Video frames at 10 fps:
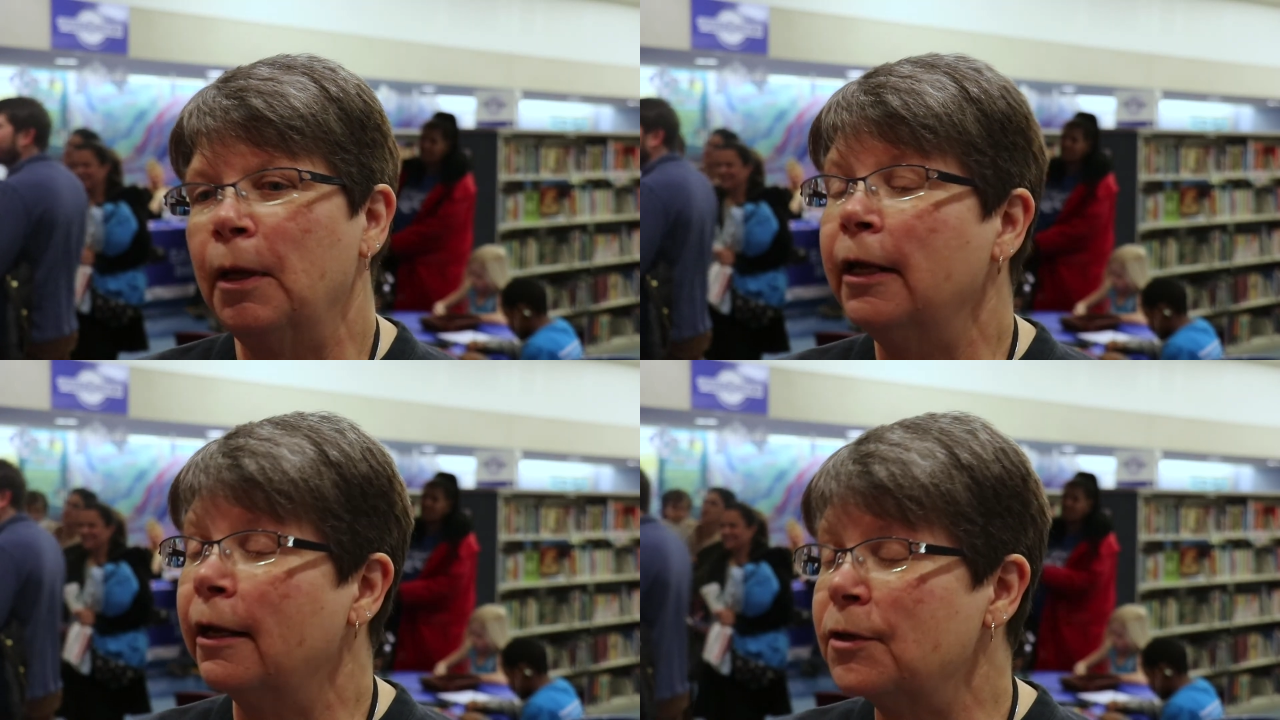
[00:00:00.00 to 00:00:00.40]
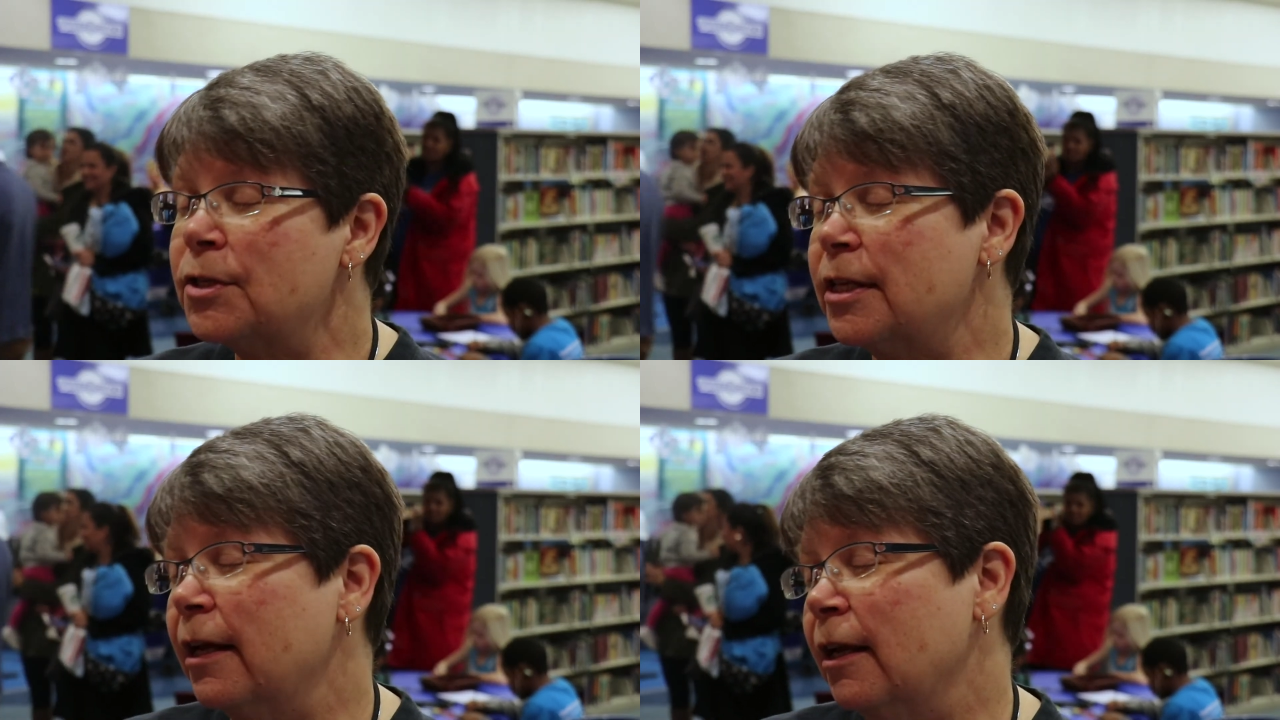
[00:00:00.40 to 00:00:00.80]
An
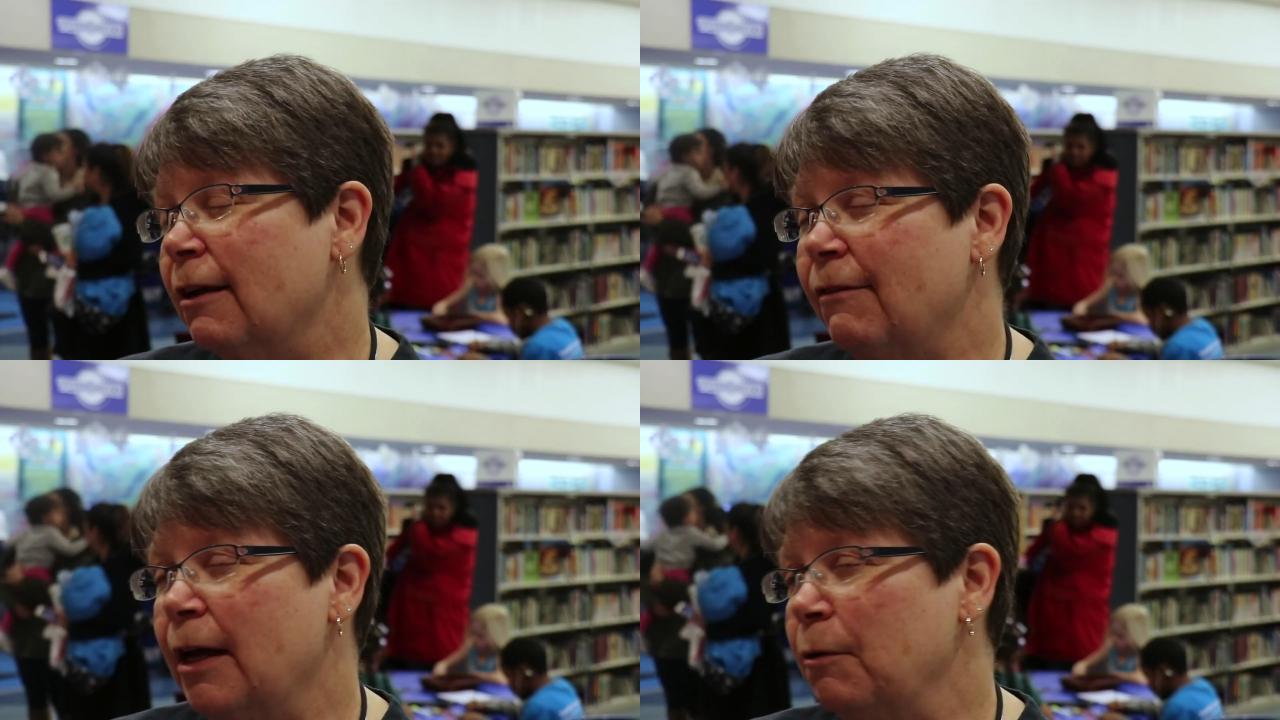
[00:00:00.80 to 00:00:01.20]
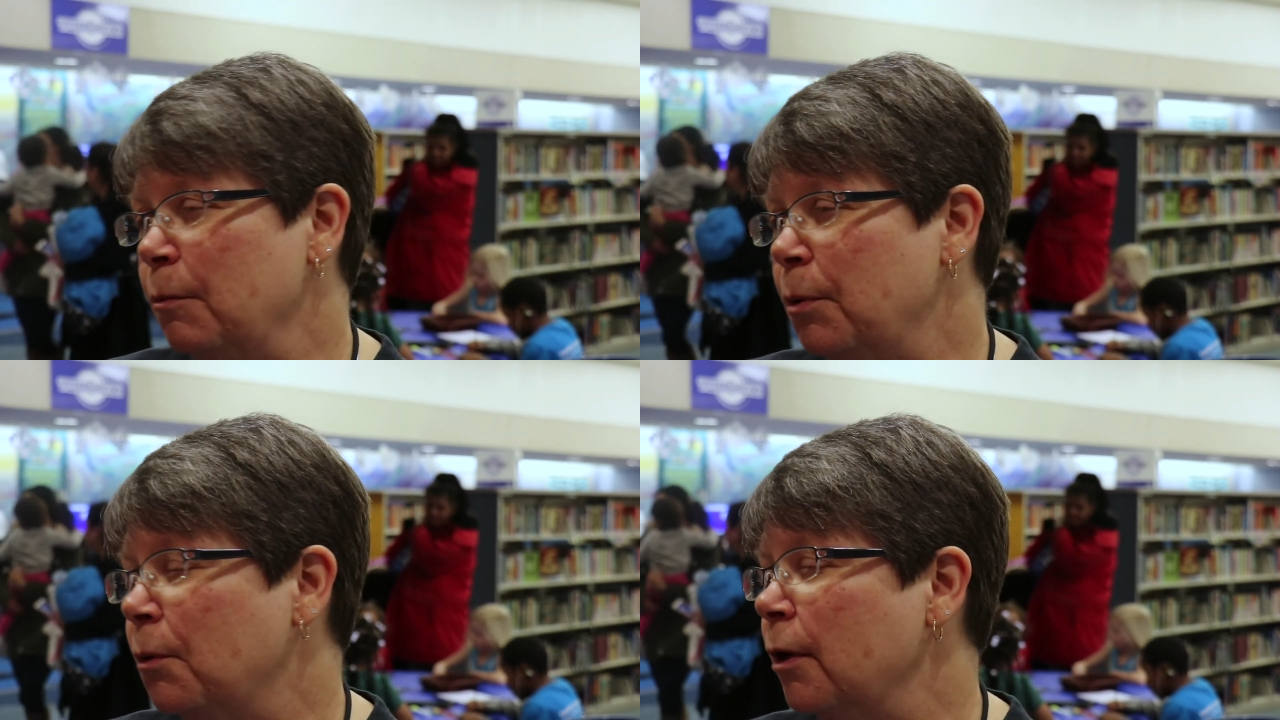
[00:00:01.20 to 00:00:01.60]
understanding of
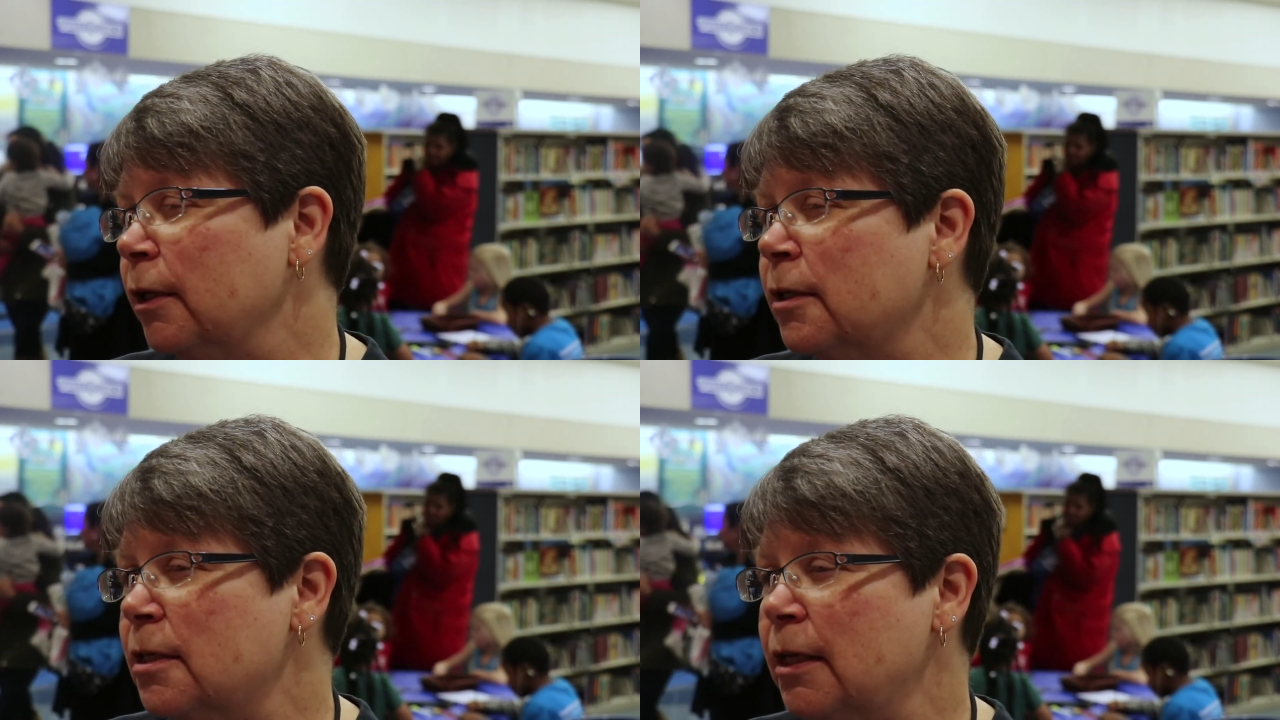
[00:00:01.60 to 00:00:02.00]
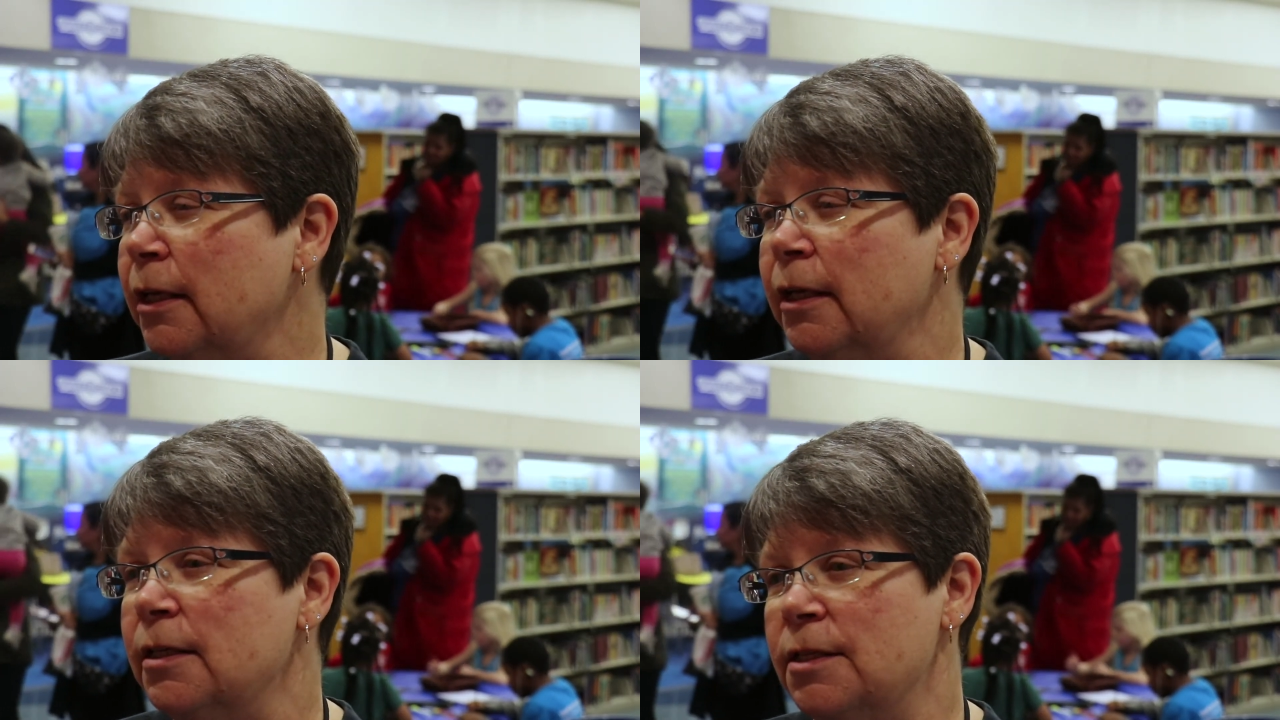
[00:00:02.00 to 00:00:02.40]
how
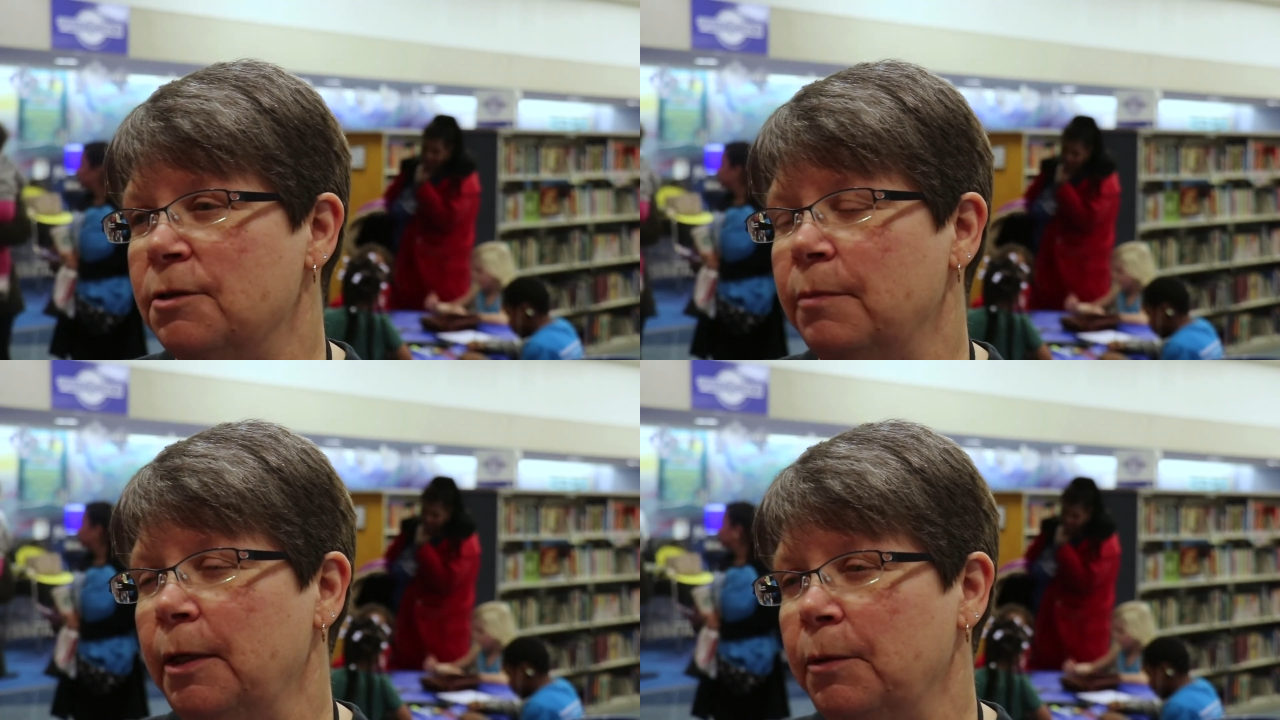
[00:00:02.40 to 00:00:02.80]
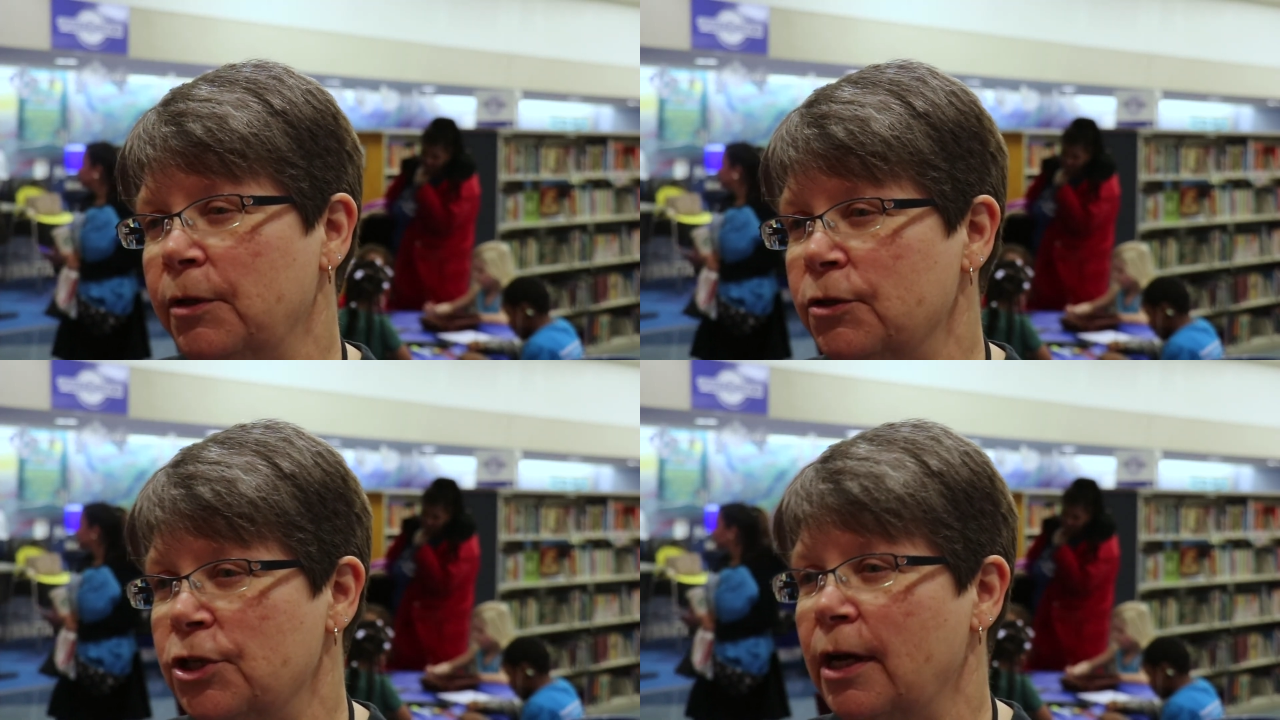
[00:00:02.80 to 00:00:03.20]
important it is to
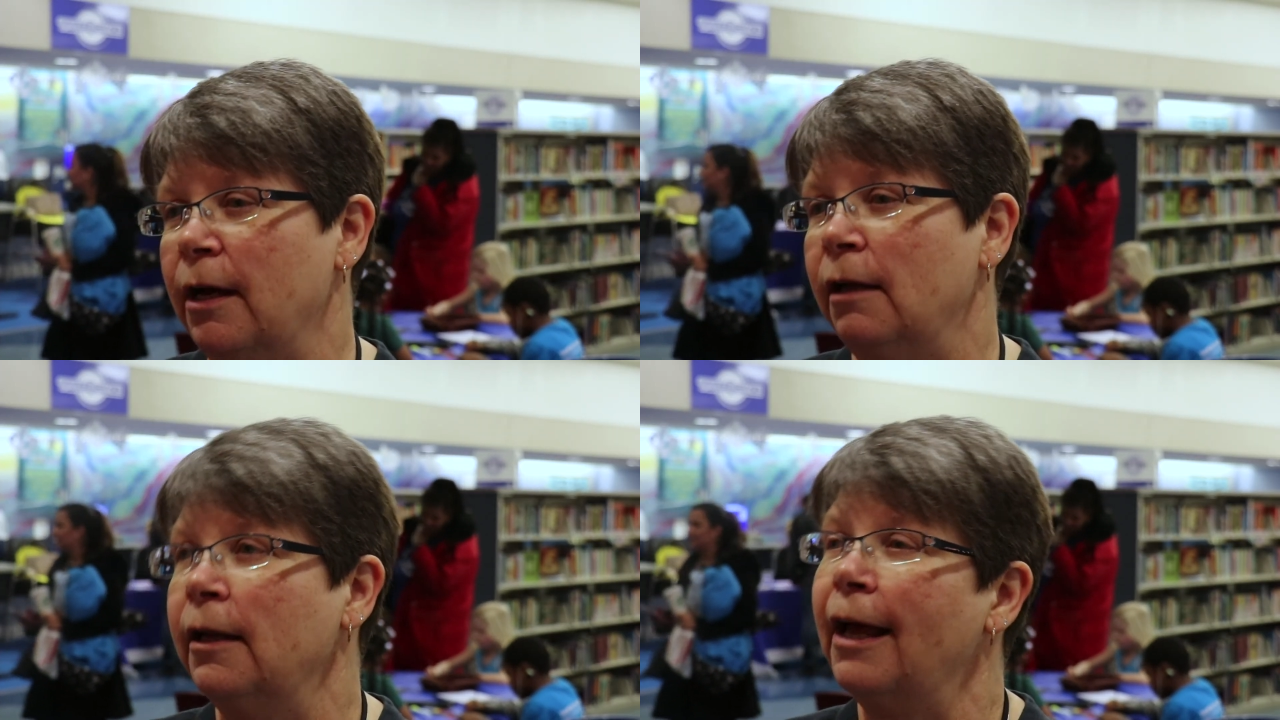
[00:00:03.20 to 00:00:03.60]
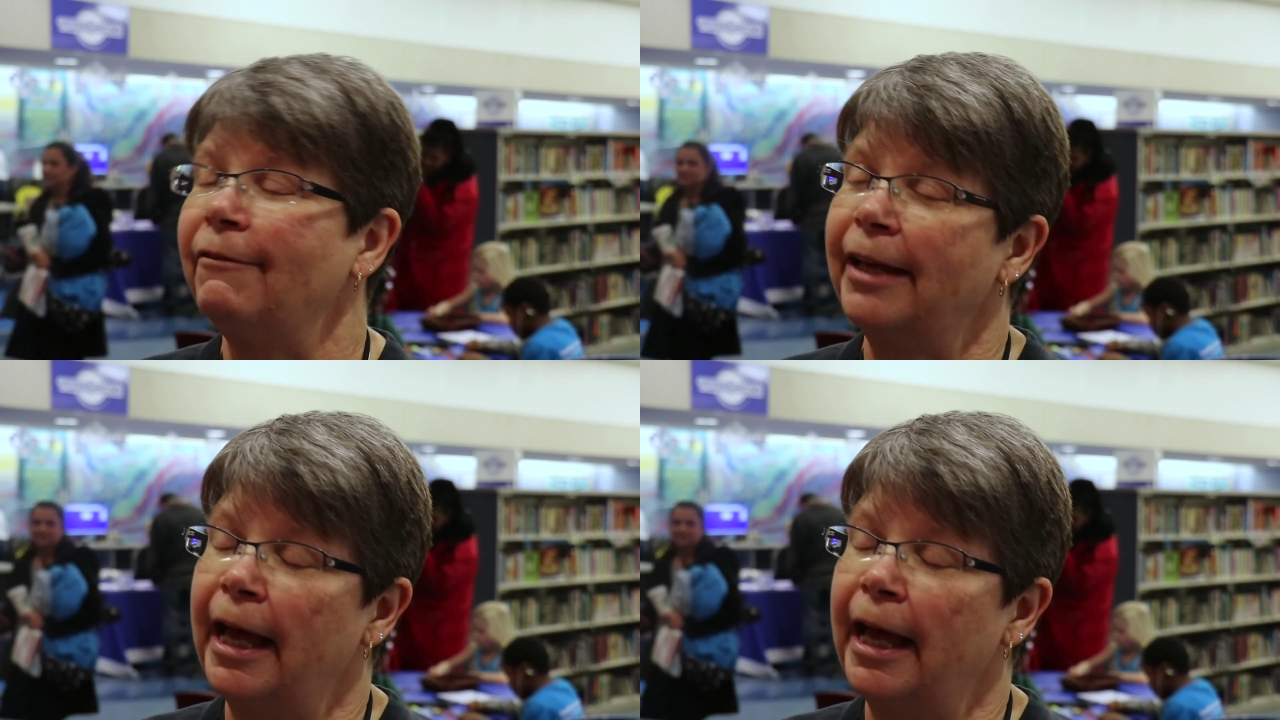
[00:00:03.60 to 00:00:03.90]
read with your child,